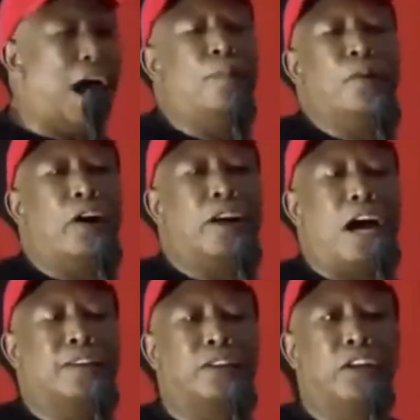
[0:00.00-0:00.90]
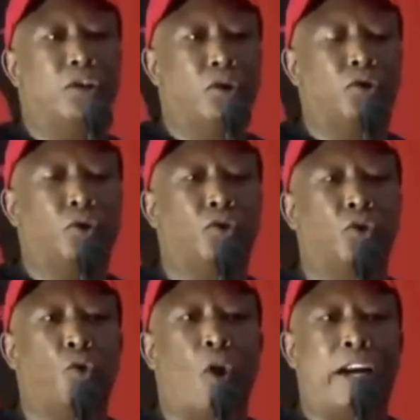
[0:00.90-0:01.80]
I'm not asking you to
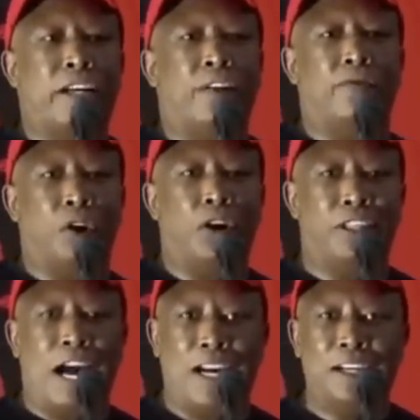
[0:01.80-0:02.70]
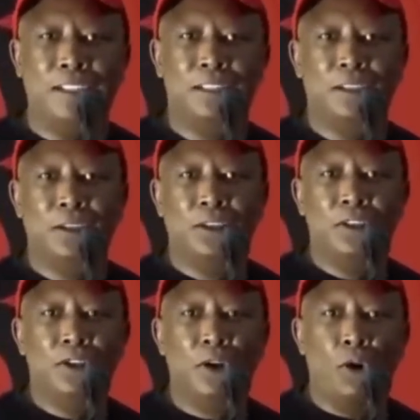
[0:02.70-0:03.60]
do what I've not done.
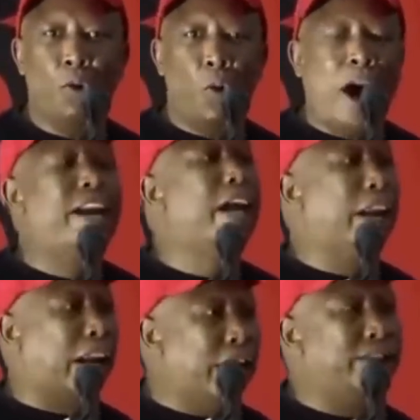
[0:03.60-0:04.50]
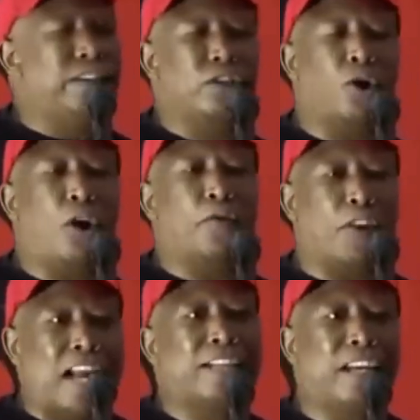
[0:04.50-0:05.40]
When a racist
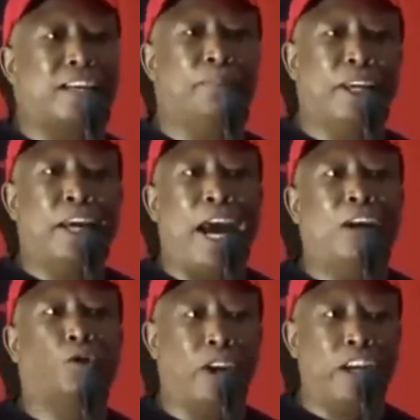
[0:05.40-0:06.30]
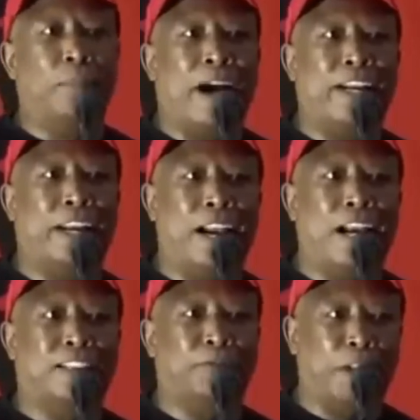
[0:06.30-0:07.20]
confronted me at Winnie
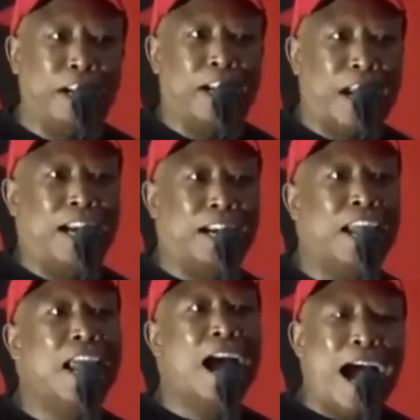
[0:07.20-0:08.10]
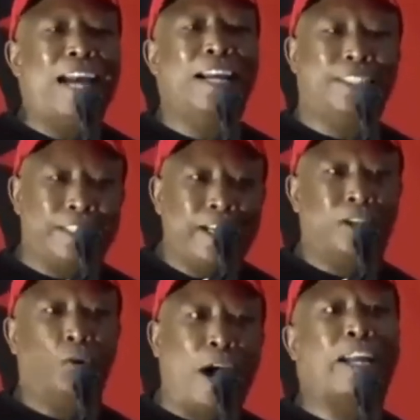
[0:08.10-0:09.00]
Mandela's funeral, I
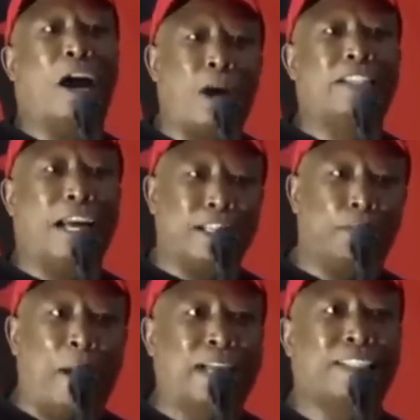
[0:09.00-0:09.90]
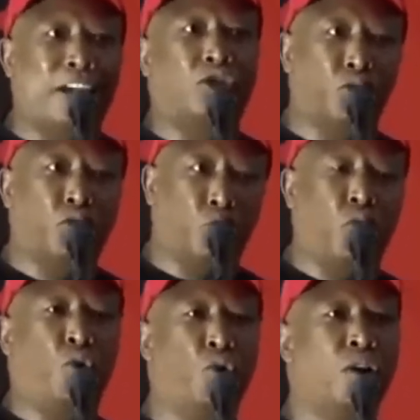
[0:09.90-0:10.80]
did what I was expected to
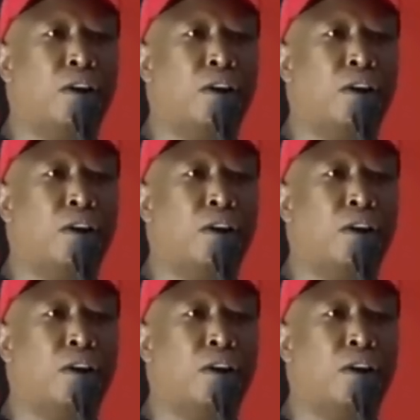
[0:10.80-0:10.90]
do,